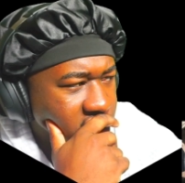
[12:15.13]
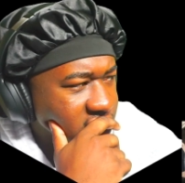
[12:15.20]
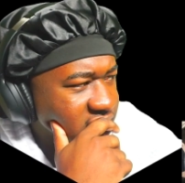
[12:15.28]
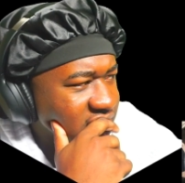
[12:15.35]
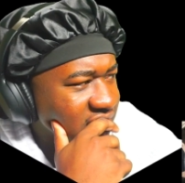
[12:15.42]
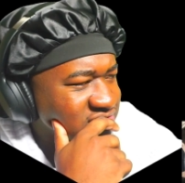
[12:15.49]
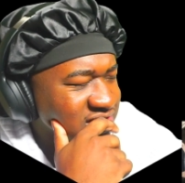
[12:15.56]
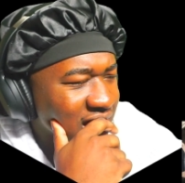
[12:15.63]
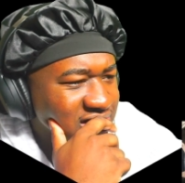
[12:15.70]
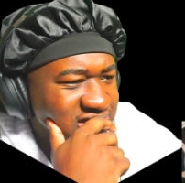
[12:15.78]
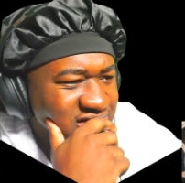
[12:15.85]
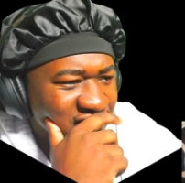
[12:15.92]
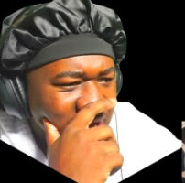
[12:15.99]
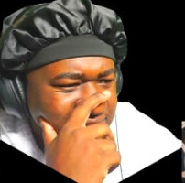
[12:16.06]
If
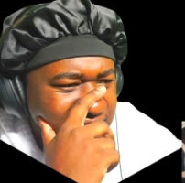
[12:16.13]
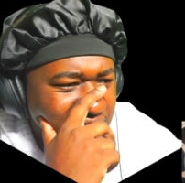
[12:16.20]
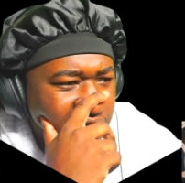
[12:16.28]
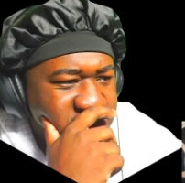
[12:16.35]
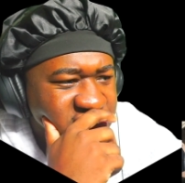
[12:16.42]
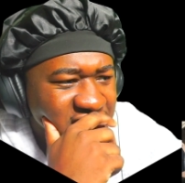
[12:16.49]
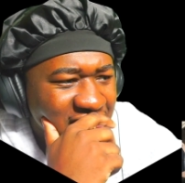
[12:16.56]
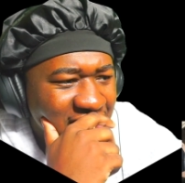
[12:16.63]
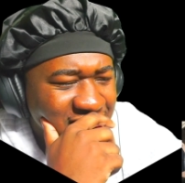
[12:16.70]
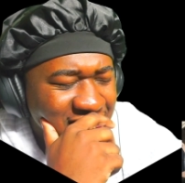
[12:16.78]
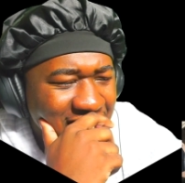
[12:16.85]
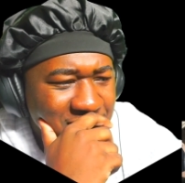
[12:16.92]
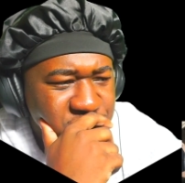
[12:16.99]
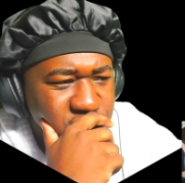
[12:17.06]
Sanji finds out she got
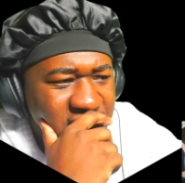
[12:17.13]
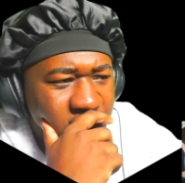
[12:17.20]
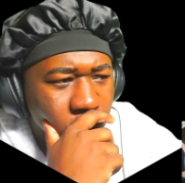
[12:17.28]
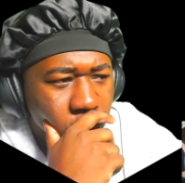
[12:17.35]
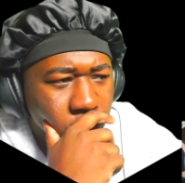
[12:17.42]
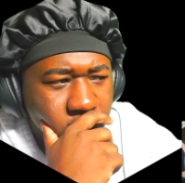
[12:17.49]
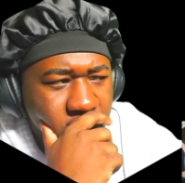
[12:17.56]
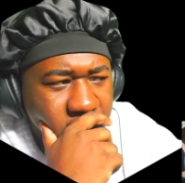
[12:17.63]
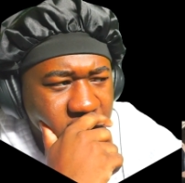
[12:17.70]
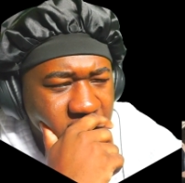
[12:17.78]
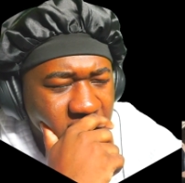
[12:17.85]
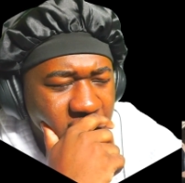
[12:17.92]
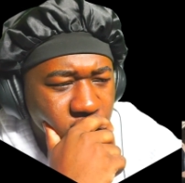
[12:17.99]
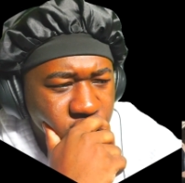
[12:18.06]
captured, he gon'
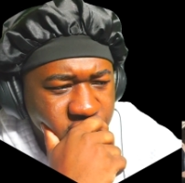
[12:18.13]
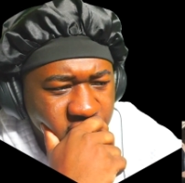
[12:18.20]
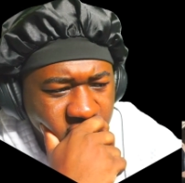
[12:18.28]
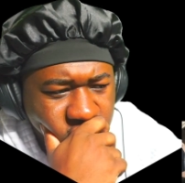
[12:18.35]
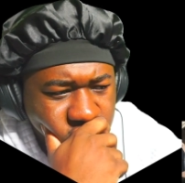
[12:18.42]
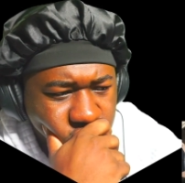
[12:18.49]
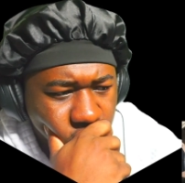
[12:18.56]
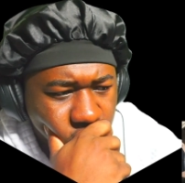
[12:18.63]
kill niggas.